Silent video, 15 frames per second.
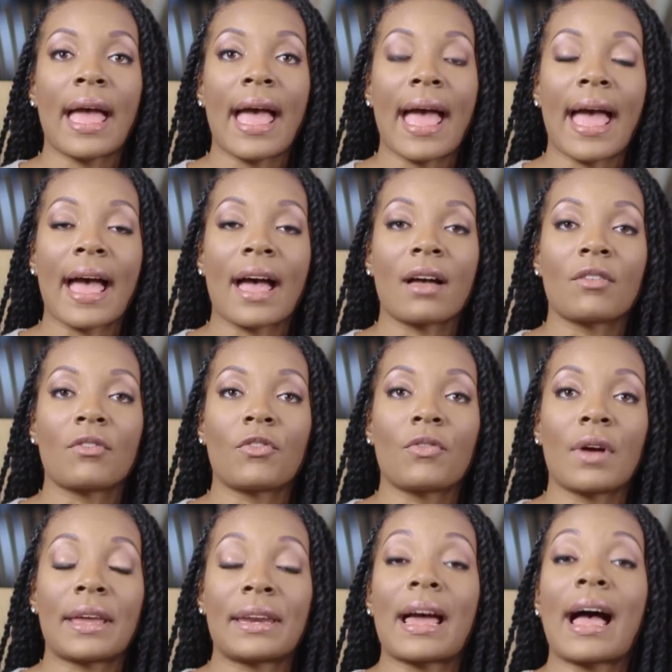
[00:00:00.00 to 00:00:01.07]
have
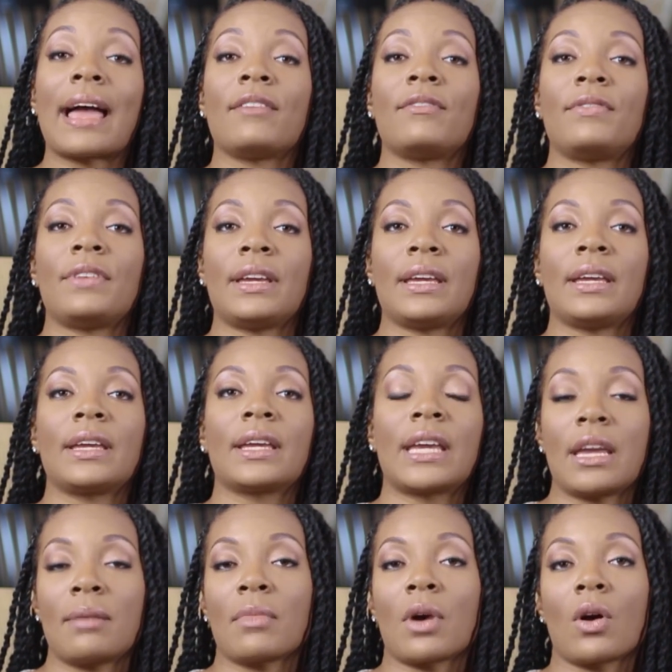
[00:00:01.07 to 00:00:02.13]
an IV
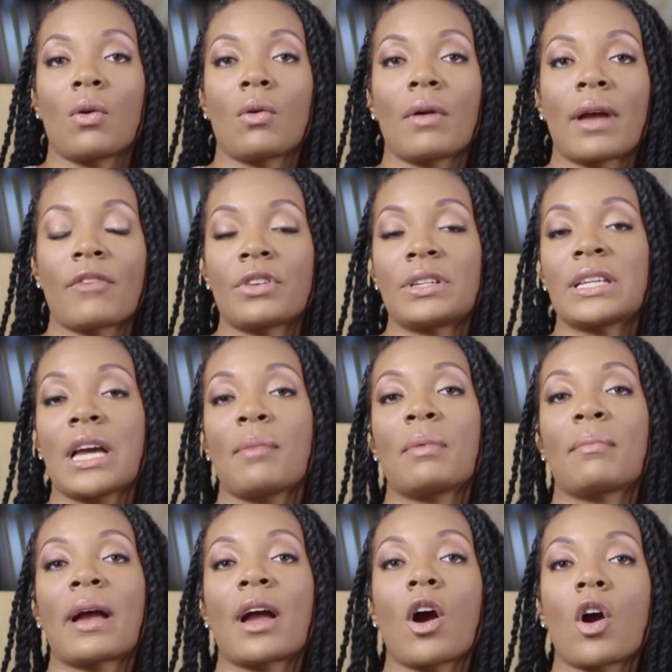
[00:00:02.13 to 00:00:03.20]
chemo every time
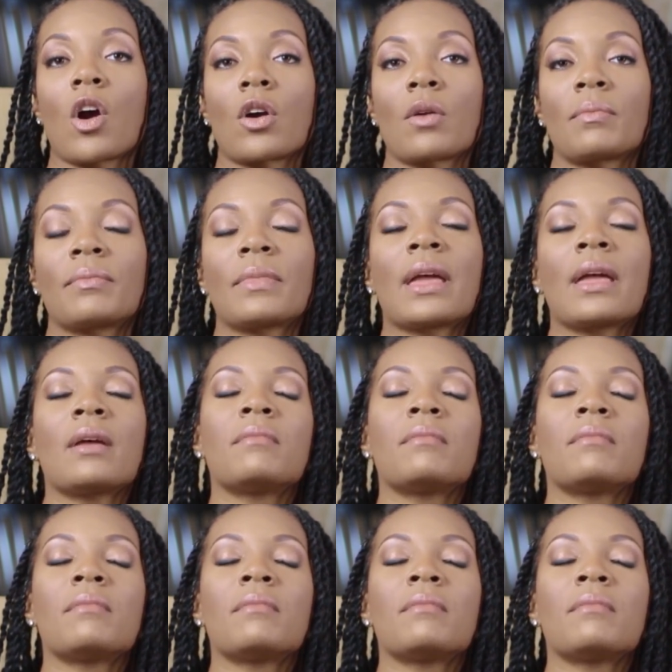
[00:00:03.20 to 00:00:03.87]
in my arm.